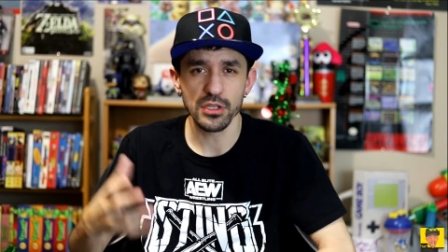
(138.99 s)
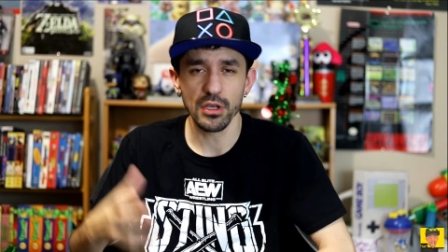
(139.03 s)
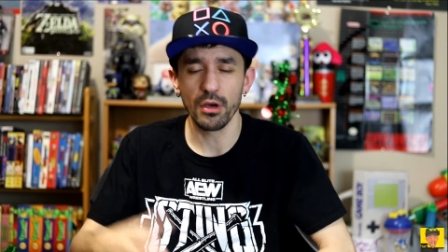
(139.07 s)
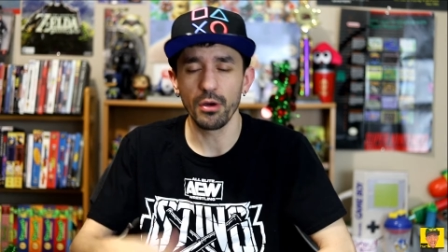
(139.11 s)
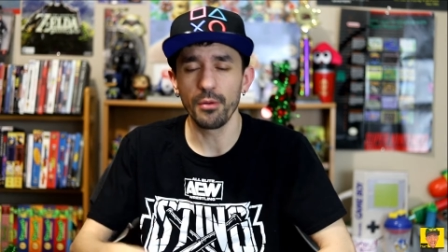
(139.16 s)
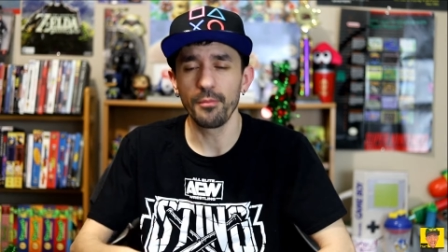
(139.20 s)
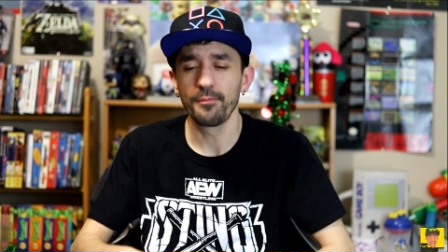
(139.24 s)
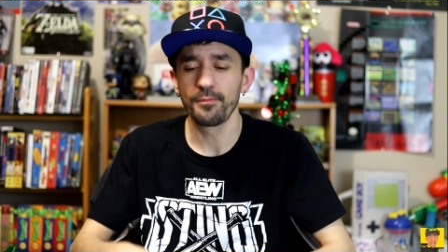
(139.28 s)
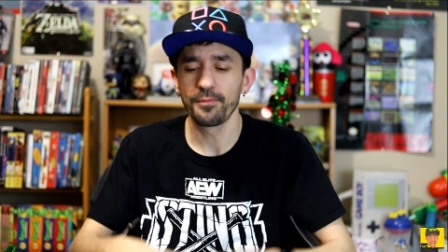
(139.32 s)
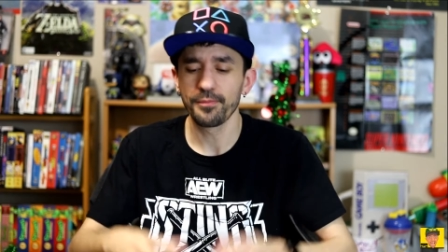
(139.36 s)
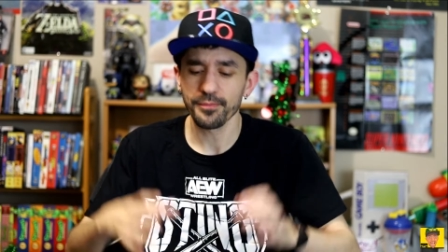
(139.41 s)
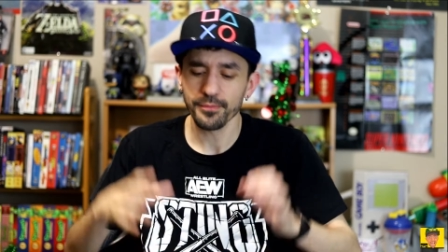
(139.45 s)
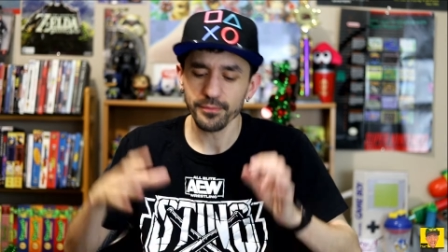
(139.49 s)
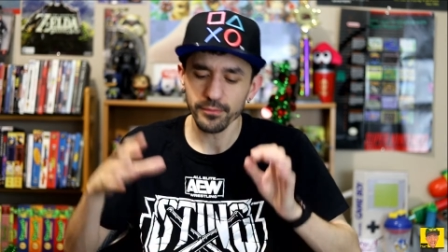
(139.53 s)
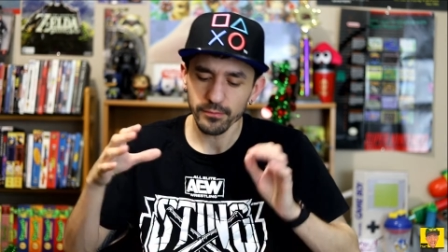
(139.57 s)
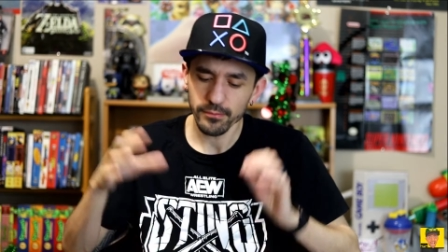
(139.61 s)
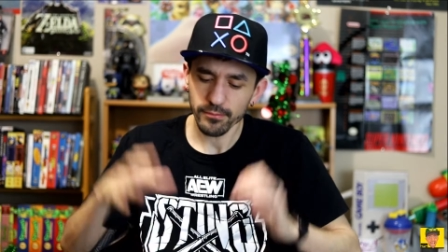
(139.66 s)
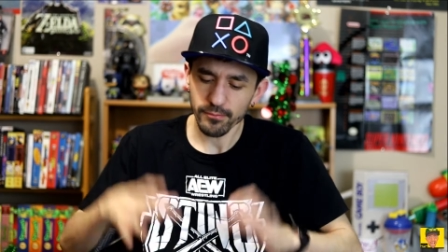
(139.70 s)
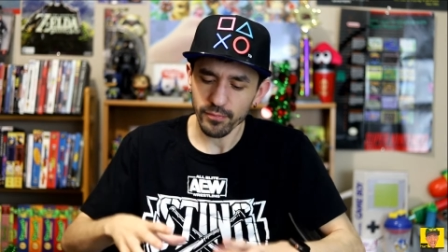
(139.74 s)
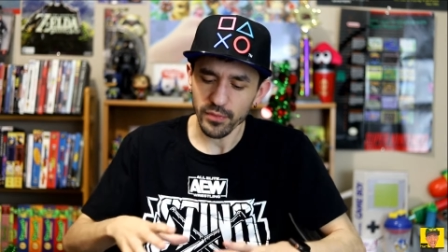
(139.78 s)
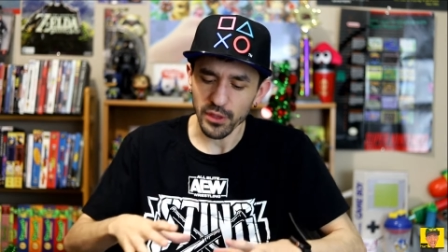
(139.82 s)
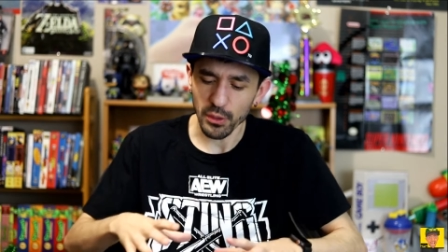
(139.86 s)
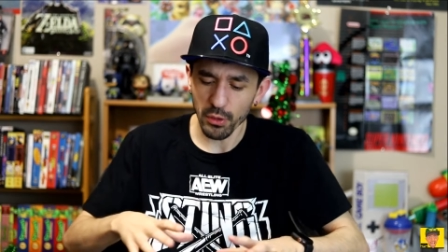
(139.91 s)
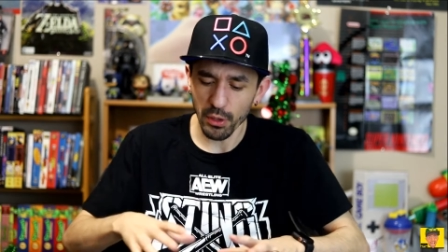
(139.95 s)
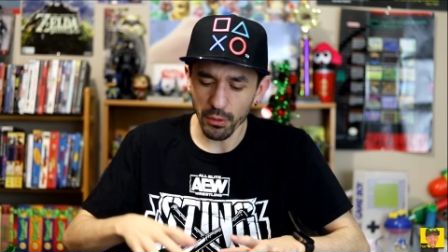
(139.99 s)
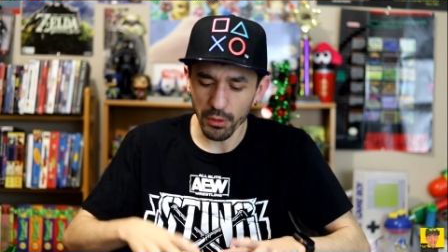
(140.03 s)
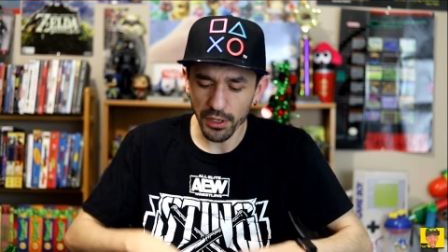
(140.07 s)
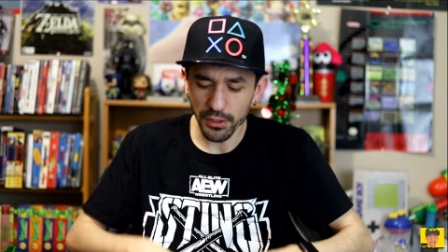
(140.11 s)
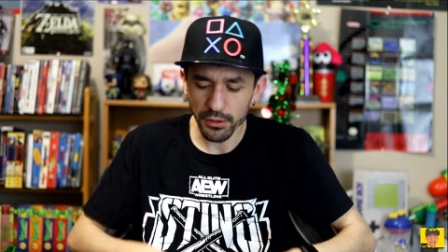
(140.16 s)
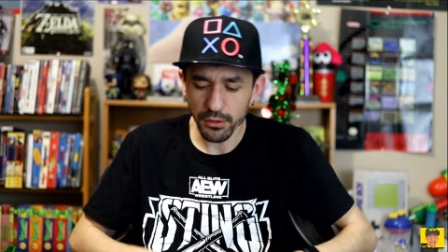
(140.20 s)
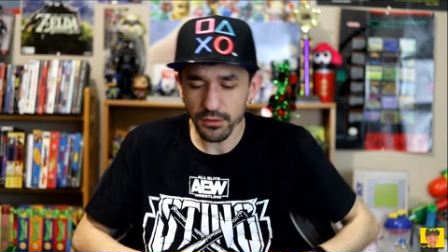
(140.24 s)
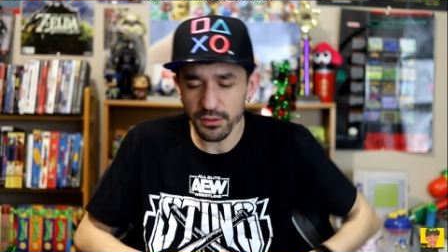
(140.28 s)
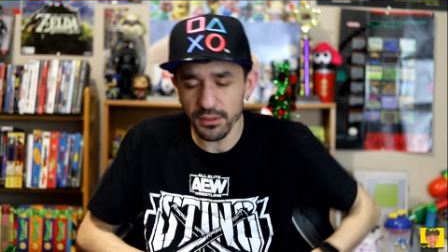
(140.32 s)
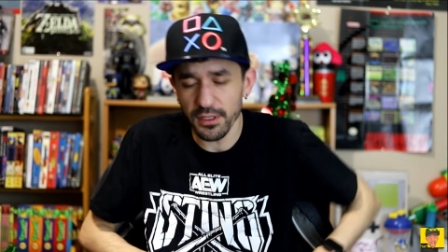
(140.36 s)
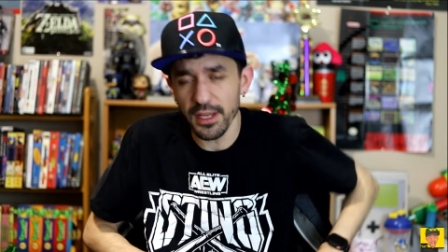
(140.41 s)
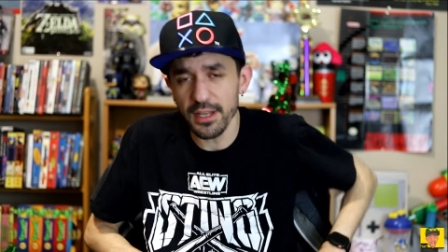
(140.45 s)
So all I
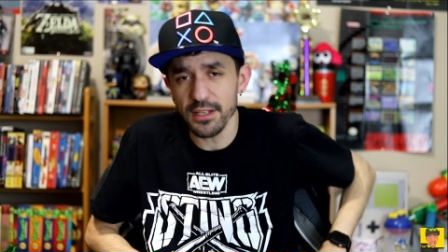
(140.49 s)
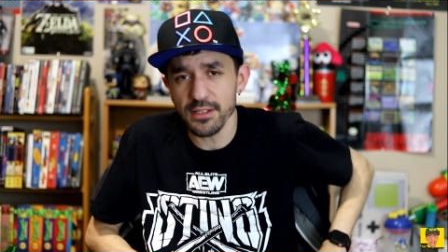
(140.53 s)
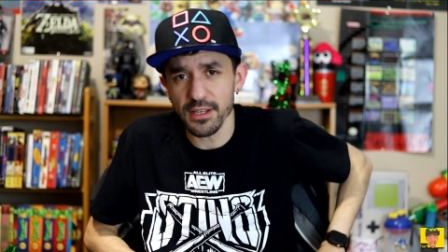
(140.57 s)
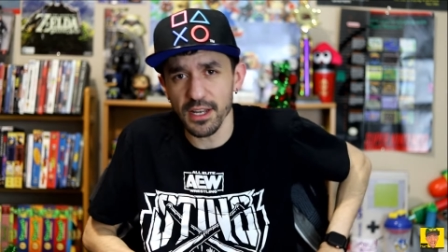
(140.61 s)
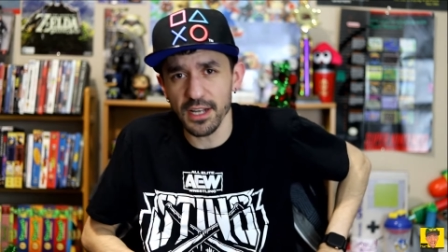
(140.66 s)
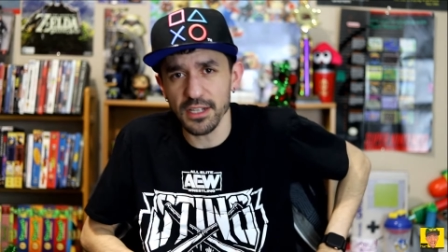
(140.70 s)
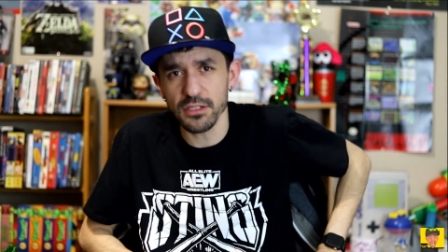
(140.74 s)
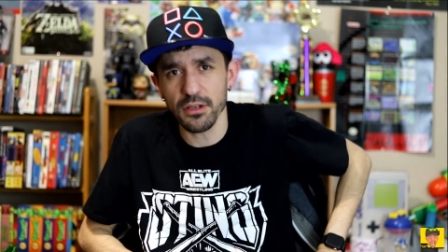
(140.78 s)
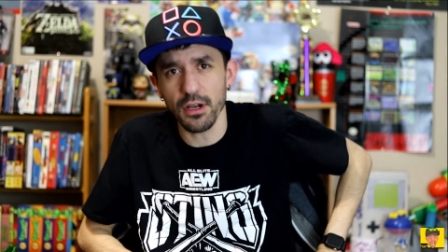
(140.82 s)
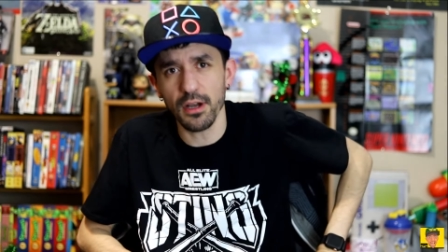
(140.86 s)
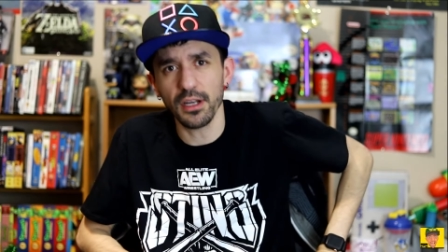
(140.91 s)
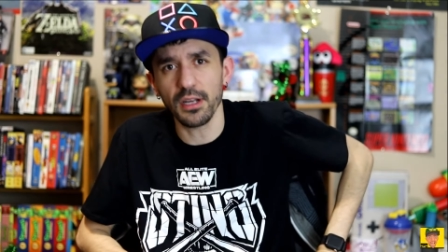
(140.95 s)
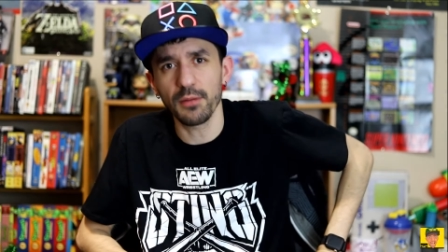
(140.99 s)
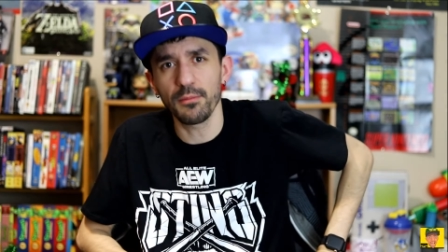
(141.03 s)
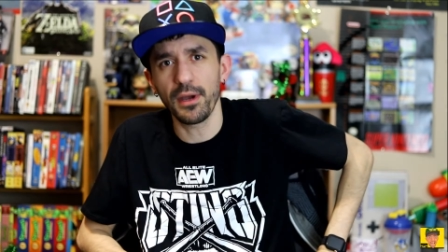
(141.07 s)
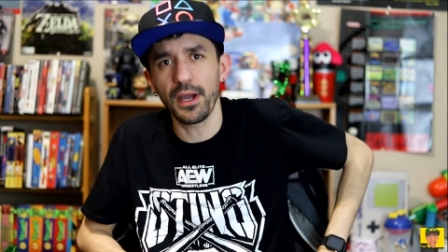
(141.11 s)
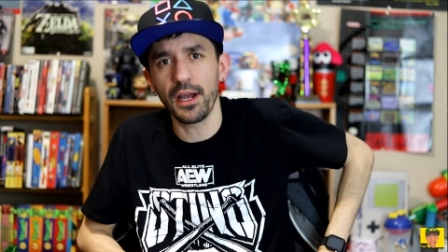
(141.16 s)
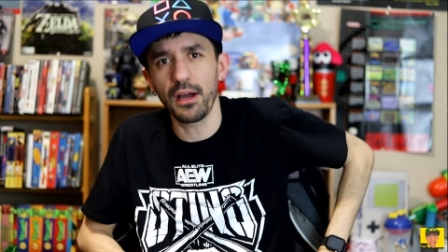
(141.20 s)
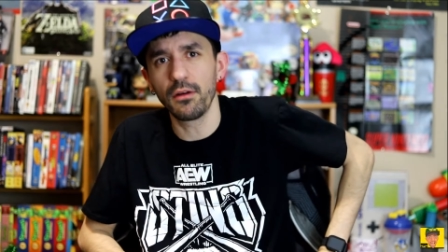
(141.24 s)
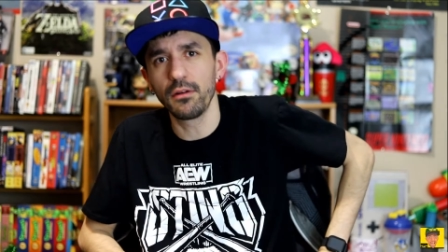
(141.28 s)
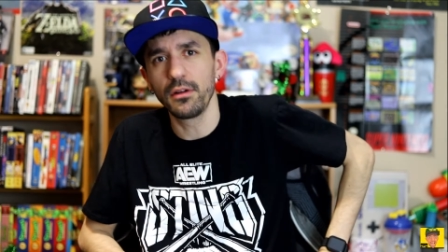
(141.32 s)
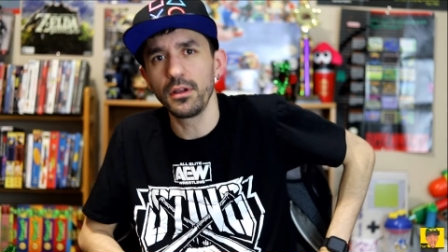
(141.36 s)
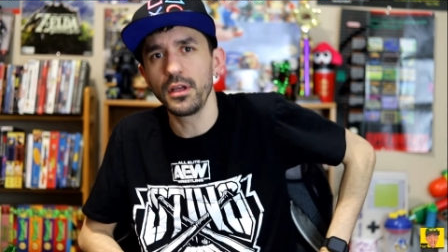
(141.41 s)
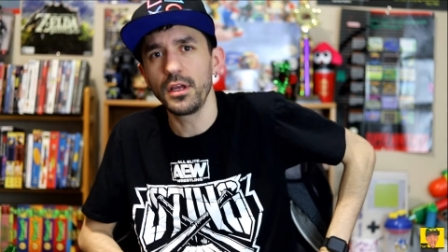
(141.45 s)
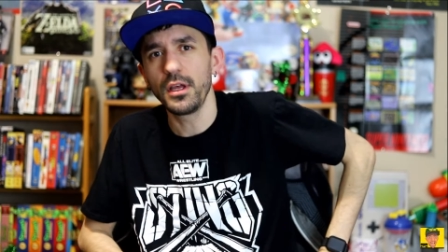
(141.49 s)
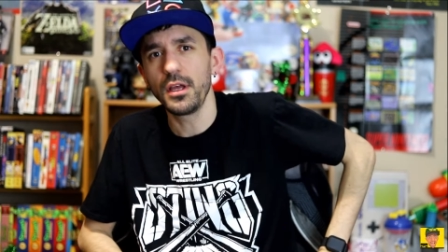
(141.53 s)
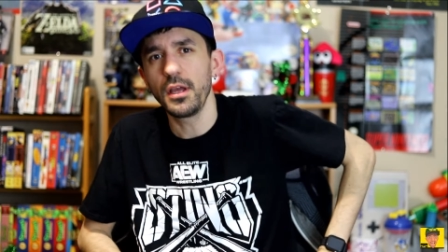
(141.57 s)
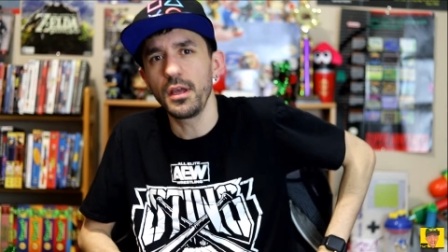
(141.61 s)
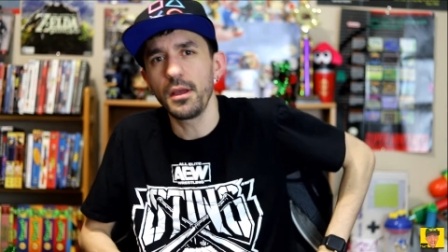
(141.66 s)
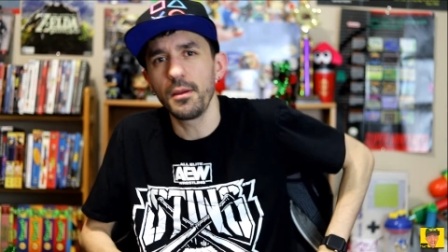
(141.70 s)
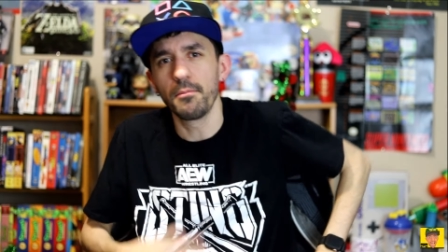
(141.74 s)
want to do today is kind of talk about